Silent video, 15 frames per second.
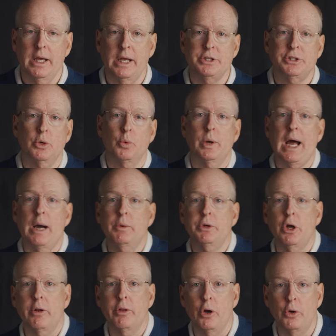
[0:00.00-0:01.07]
And so when I would
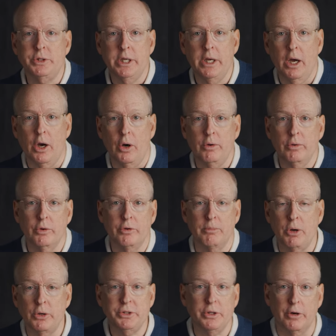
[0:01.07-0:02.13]
go to the hotel or the
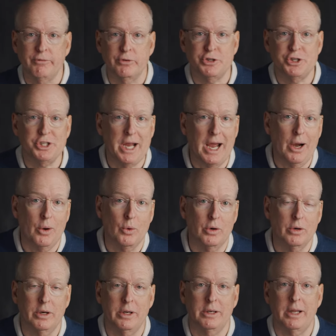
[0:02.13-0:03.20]
motel for
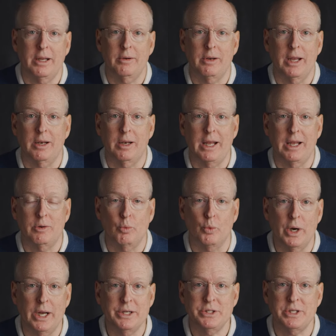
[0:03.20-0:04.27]
shower and, and, and, and
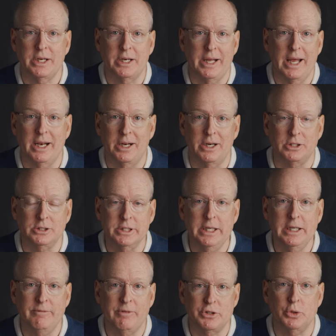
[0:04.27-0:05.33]
rest and, and a
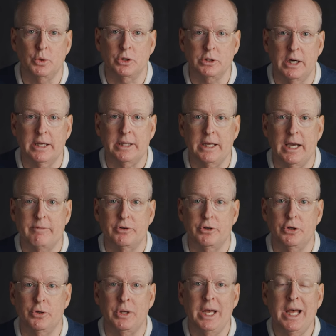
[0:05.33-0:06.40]
leave at two o'clock in the
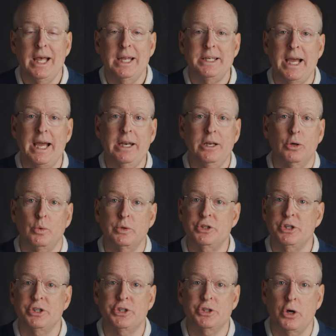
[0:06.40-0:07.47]
afternoon, Daniel was
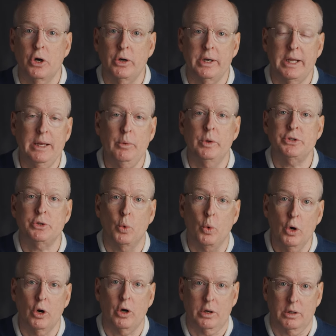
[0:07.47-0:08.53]
just starting. He went to
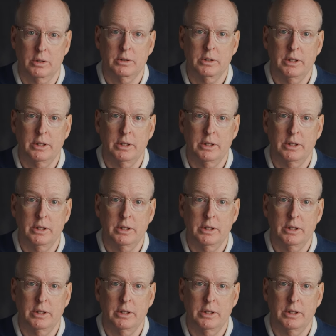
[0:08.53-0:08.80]
work.